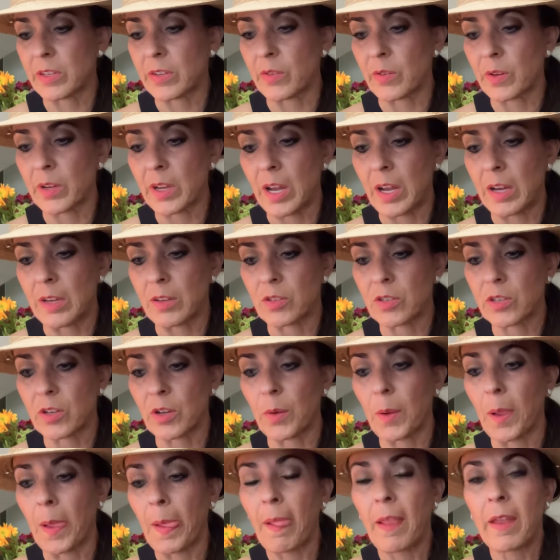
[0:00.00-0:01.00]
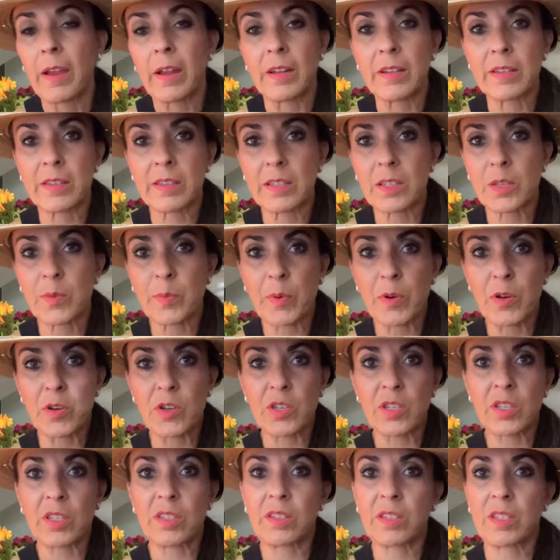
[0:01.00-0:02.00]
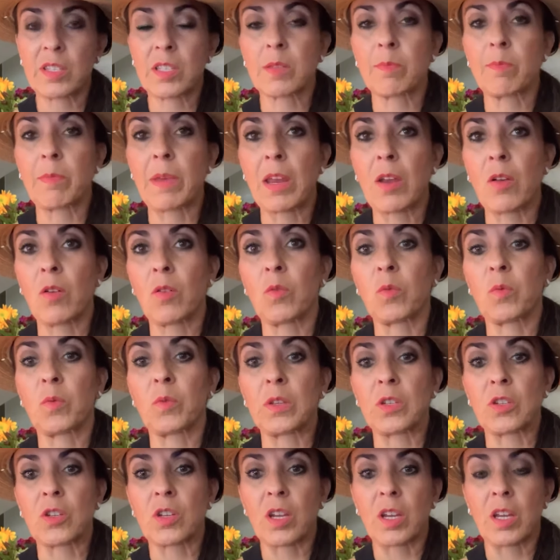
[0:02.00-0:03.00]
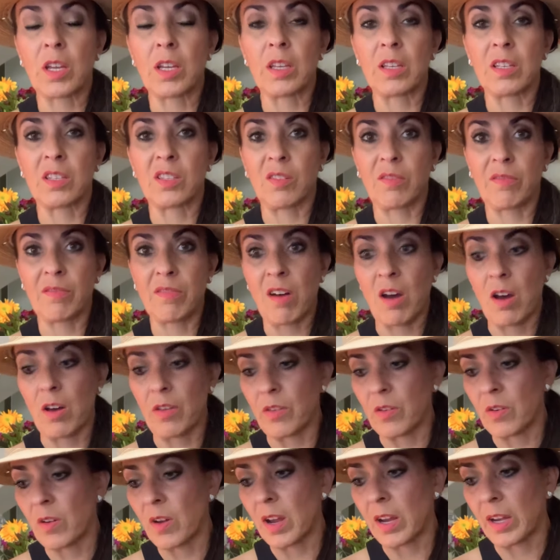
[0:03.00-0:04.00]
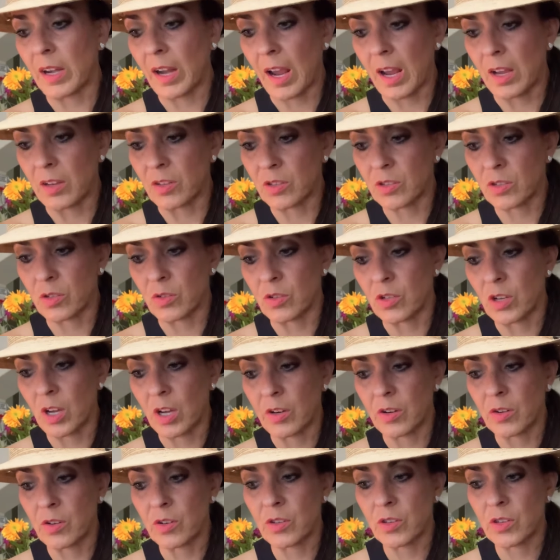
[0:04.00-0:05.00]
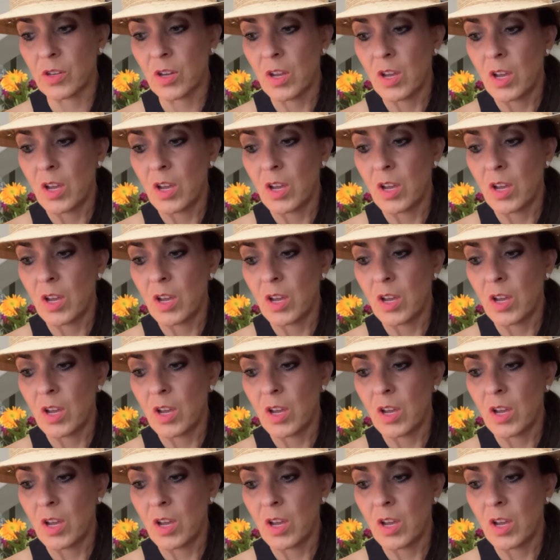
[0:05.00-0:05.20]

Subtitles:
Okay. So it's this person, this male, which is a father and has two daughters,